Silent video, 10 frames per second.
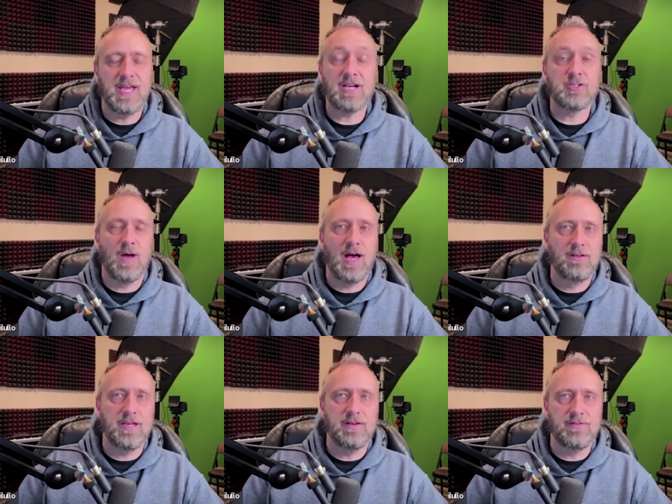
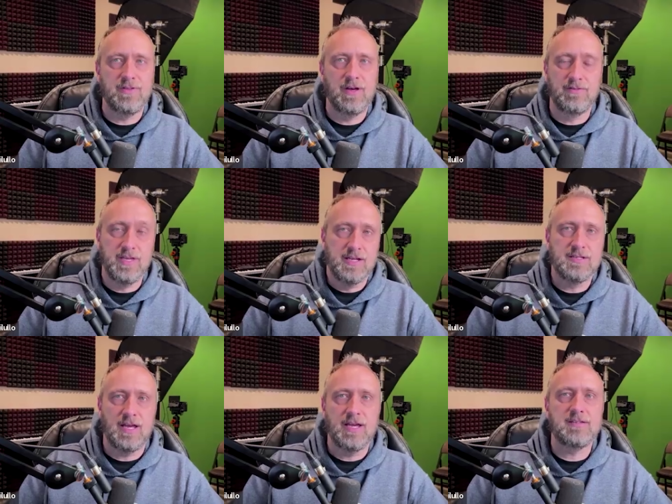actuality of the
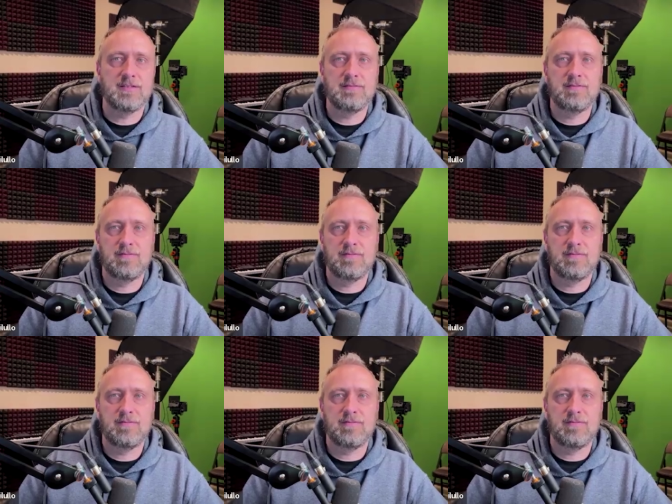insights,